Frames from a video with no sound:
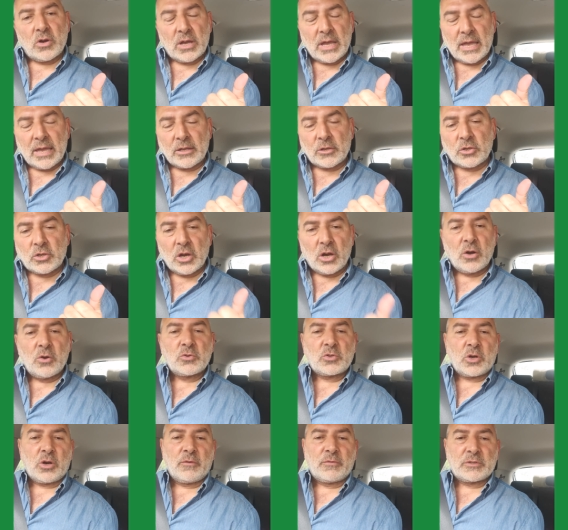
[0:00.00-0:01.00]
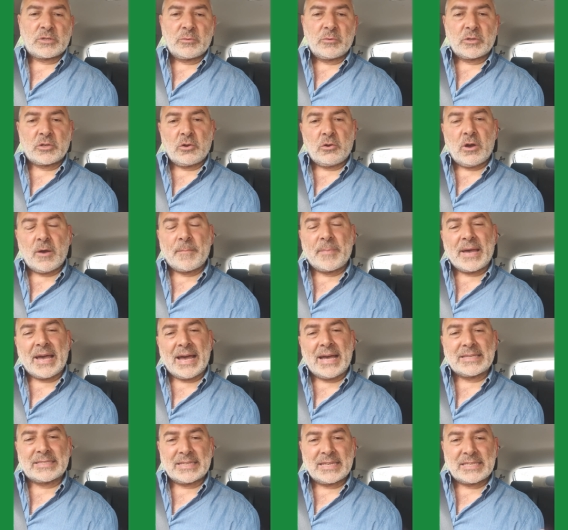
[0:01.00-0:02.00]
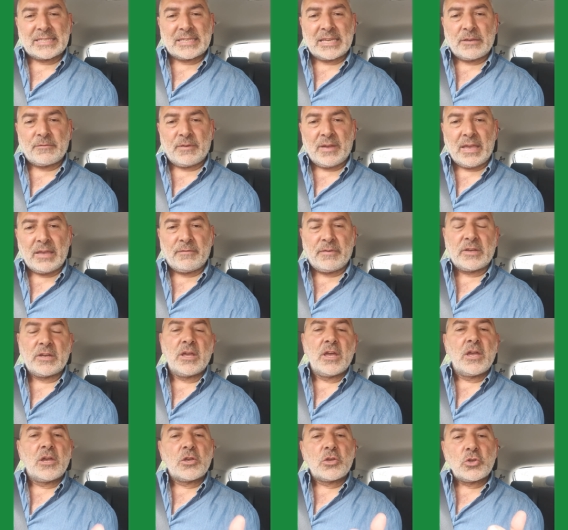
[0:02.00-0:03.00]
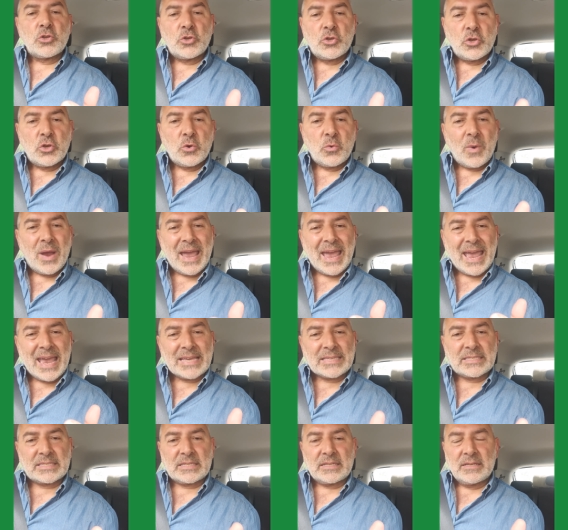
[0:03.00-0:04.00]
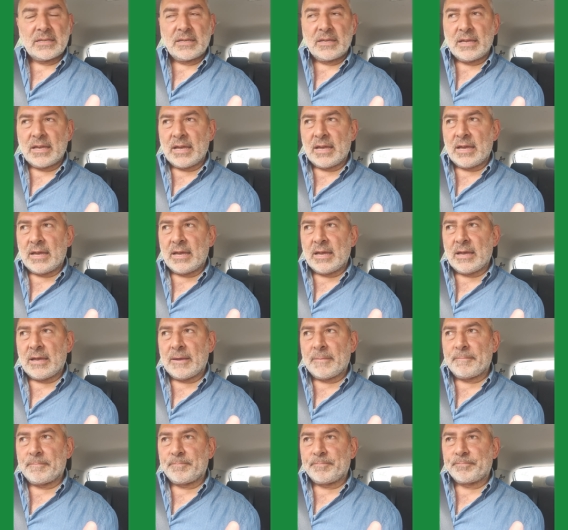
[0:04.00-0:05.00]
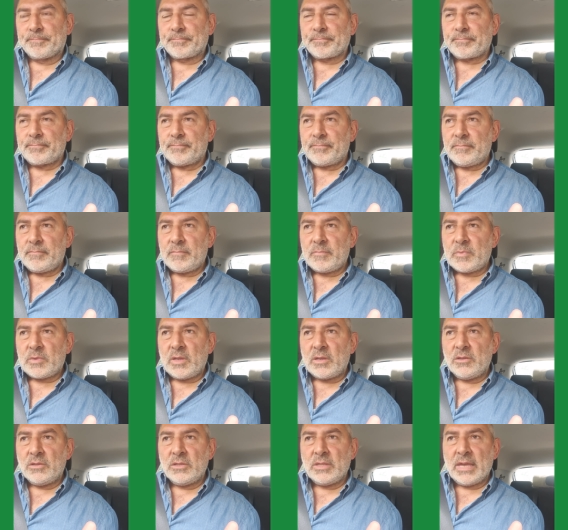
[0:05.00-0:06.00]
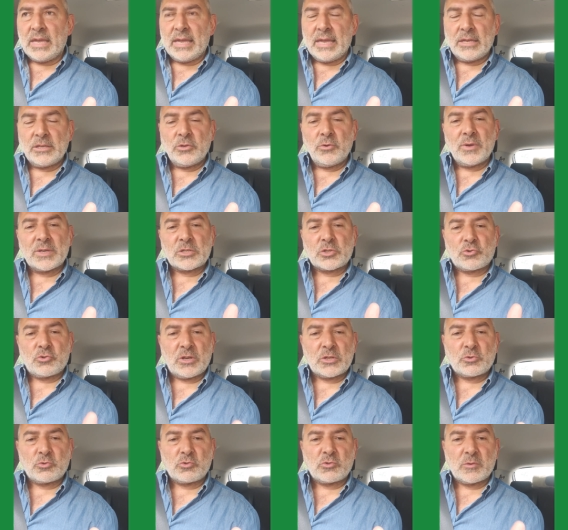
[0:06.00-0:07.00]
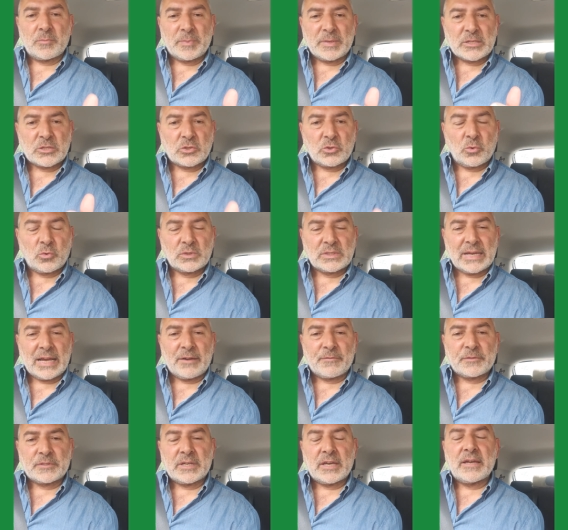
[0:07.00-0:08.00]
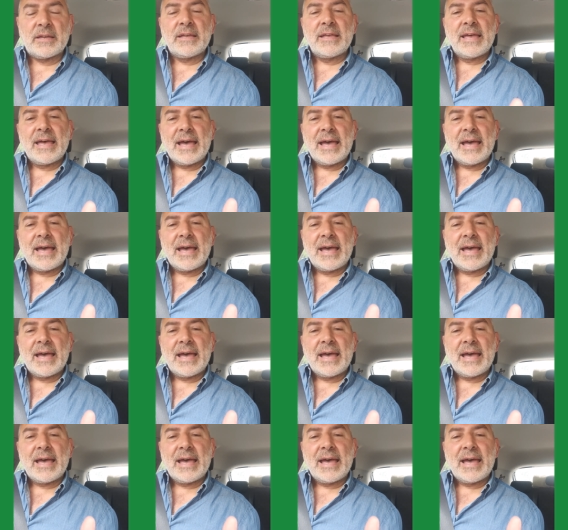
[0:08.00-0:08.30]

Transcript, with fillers: Uh, gold obviously will go up as a safe haven. U.S. Um, yeah, U.S. treasuries will be sought after,